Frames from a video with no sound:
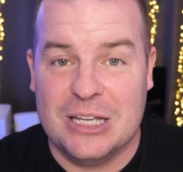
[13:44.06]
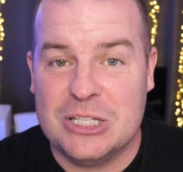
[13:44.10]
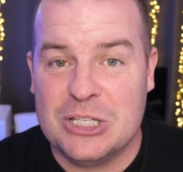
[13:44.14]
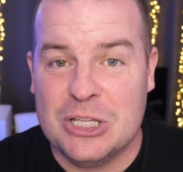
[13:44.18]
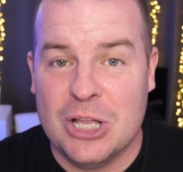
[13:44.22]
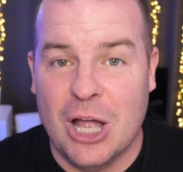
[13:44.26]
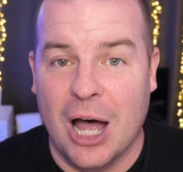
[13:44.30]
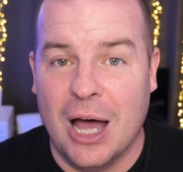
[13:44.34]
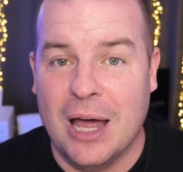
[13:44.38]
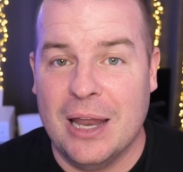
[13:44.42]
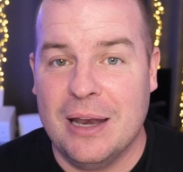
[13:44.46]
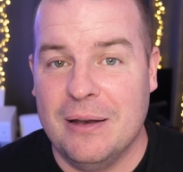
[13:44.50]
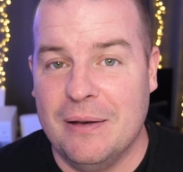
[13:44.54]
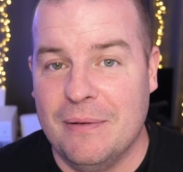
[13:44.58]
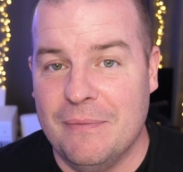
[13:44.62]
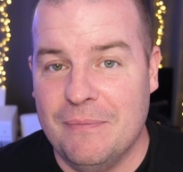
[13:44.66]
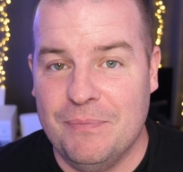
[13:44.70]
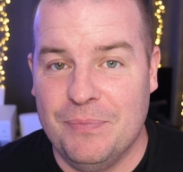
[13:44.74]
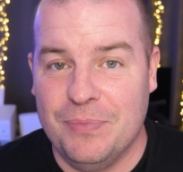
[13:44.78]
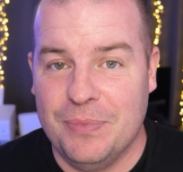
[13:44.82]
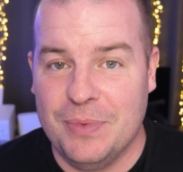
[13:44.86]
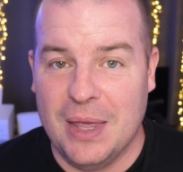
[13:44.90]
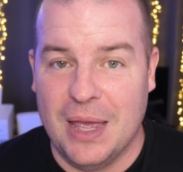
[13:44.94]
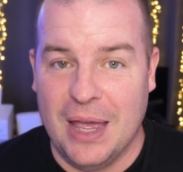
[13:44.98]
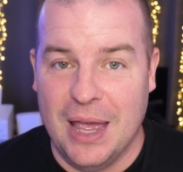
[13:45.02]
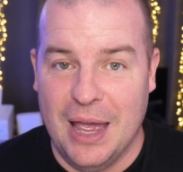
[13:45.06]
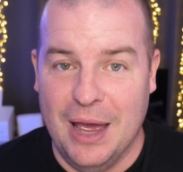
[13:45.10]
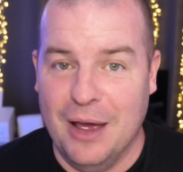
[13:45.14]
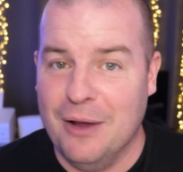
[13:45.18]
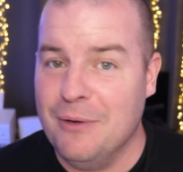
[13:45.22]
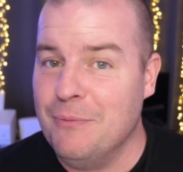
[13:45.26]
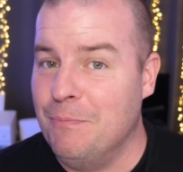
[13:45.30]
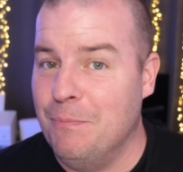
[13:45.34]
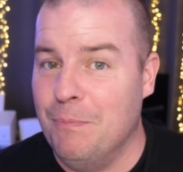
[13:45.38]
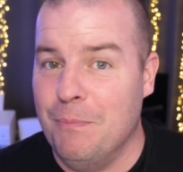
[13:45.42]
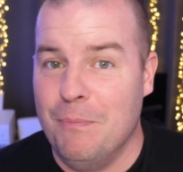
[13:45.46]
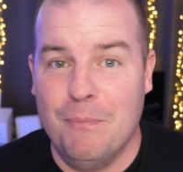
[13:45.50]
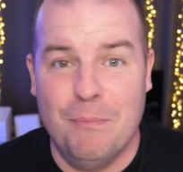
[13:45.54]
it's not.
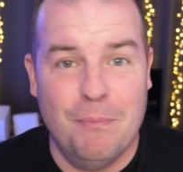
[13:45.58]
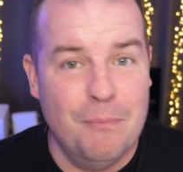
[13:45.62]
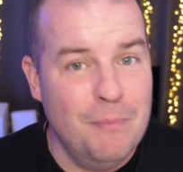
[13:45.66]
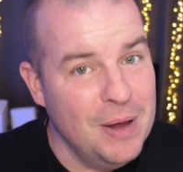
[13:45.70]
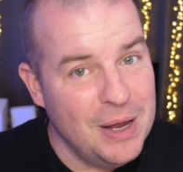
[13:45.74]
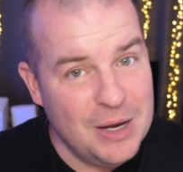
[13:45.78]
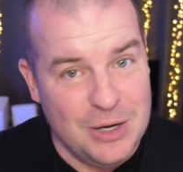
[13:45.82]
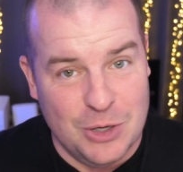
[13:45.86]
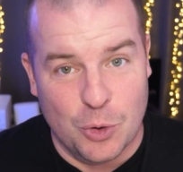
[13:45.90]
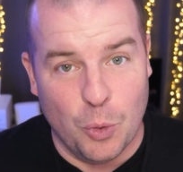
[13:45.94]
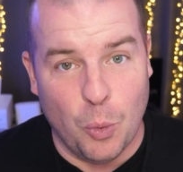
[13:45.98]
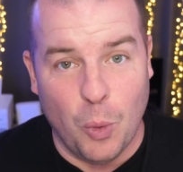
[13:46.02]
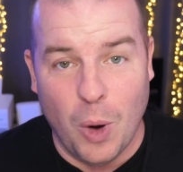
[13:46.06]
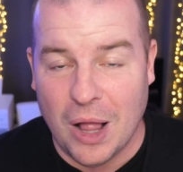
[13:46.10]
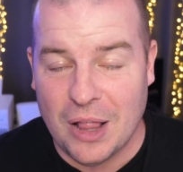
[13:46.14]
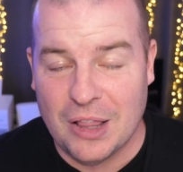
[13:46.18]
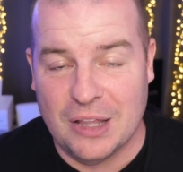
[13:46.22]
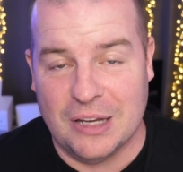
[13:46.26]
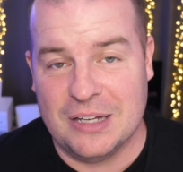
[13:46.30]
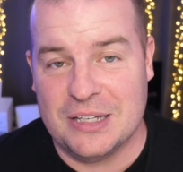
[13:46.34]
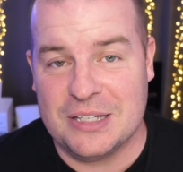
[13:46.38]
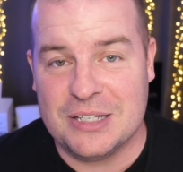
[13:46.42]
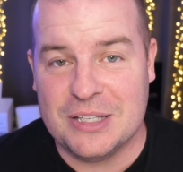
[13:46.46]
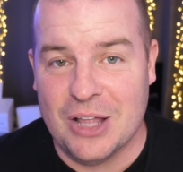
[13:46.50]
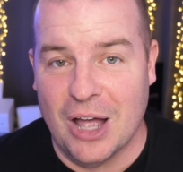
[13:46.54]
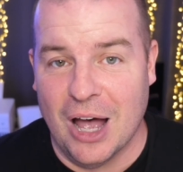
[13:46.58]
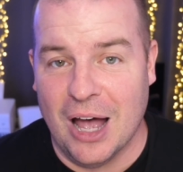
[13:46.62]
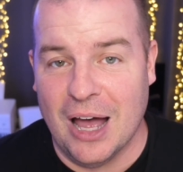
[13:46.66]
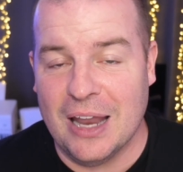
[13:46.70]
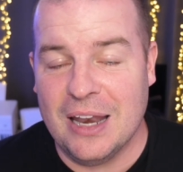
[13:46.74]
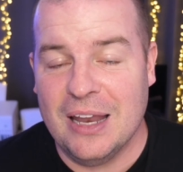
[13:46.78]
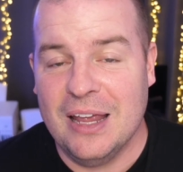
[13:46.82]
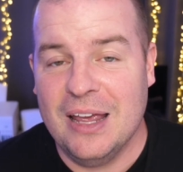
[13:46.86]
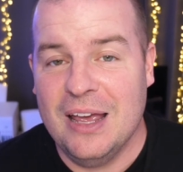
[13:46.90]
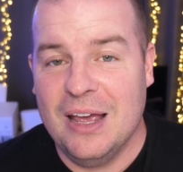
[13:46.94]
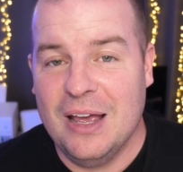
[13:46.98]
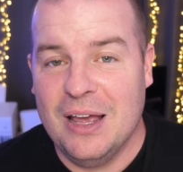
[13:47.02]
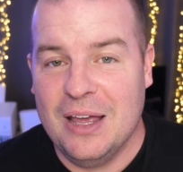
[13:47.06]
And in your wallet, it's
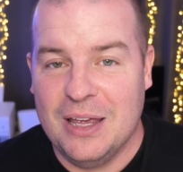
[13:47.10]
not.